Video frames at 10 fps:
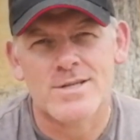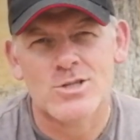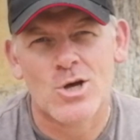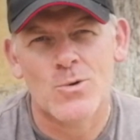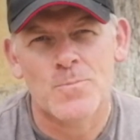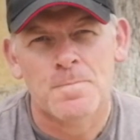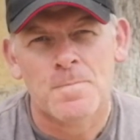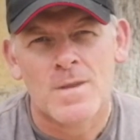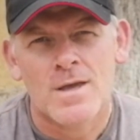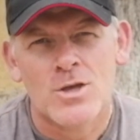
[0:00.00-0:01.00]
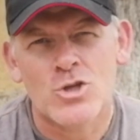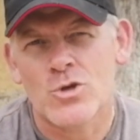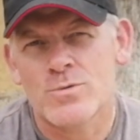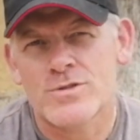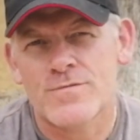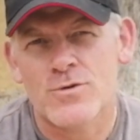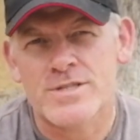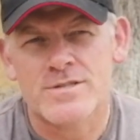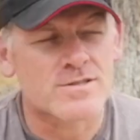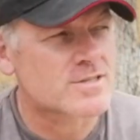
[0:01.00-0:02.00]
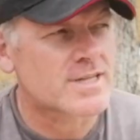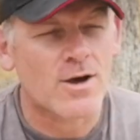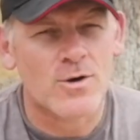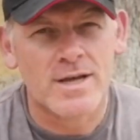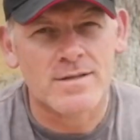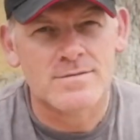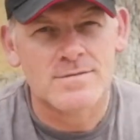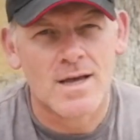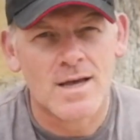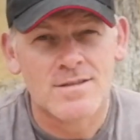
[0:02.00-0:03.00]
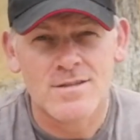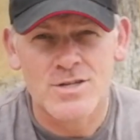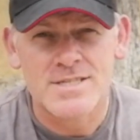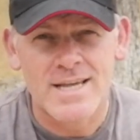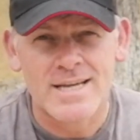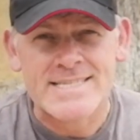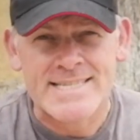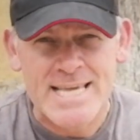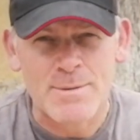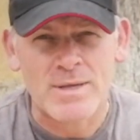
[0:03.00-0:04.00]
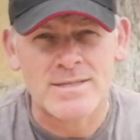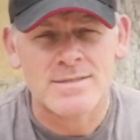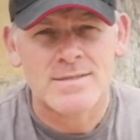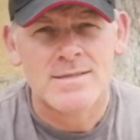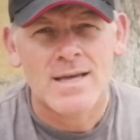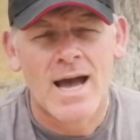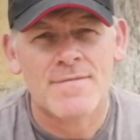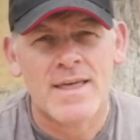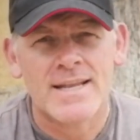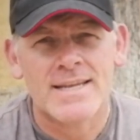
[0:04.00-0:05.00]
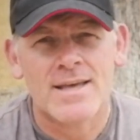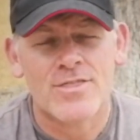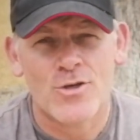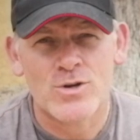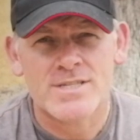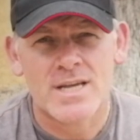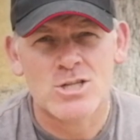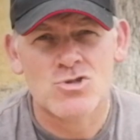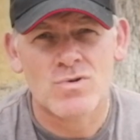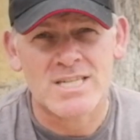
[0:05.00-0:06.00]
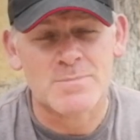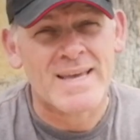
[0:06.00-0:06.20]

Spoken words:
So you do, for instance, today I done 30 seconds skipping and then 30 seconds rest.